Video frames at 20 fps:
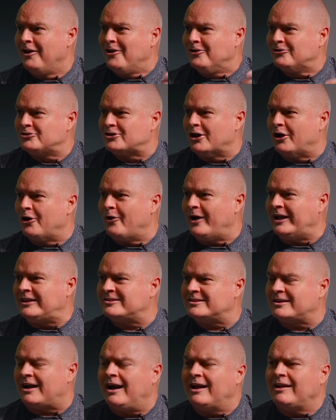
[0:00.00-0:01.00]
So
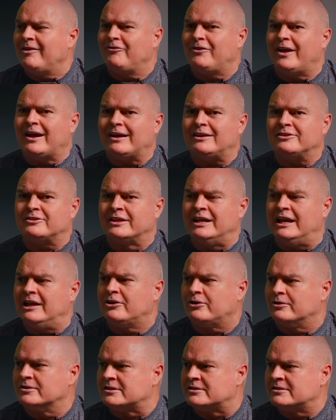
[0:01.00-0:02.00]
it's kind of like the
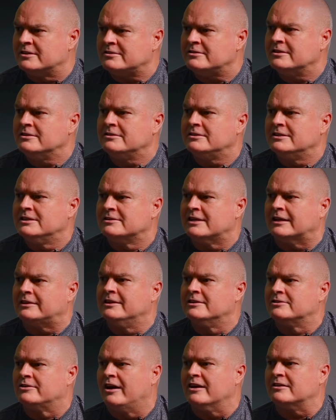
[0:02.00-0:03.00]
inconsistencies that
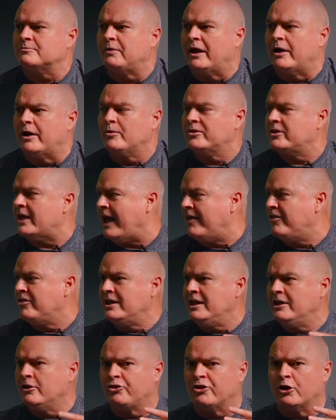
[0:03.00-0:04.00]
these guys play with and
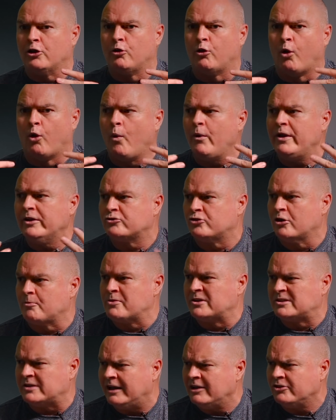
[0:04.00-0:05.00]
the law
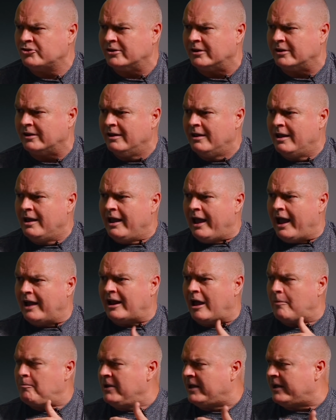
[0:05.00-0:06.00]
interpretation and
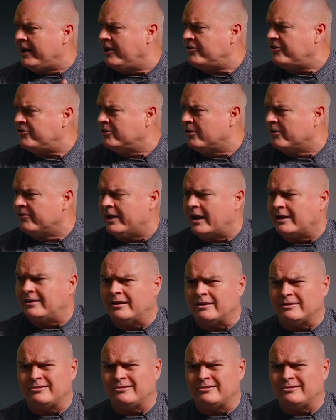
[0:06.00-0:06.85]
application of that.